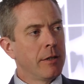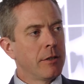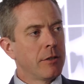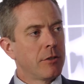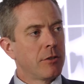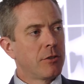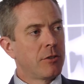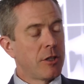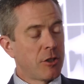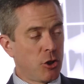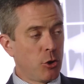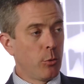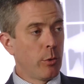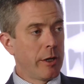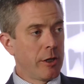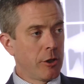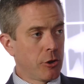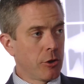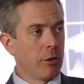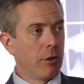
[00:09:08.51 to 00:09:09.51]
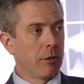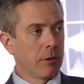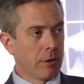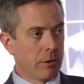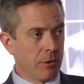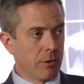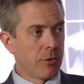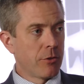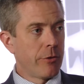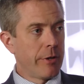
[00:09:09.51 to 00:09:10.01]
situational
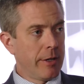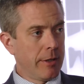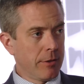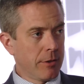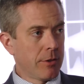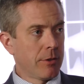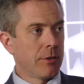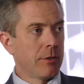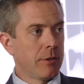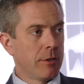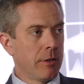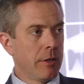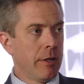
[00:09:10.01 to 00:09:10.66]
constraints.